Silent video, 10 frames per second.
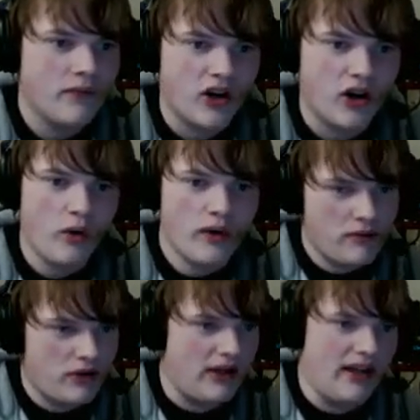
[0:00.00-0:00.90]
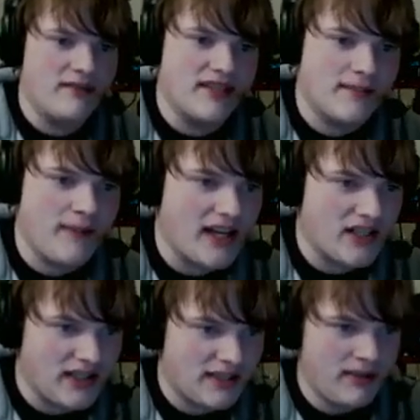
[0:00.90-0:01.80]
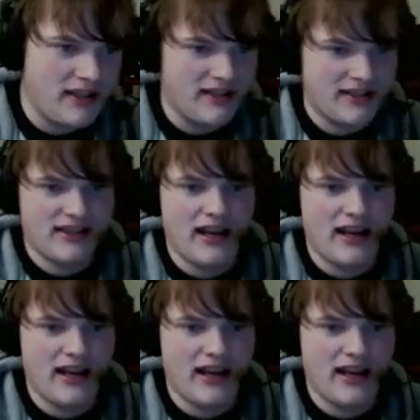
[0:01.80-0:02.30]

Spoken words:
Our hallway mirror had been smashed, its pieces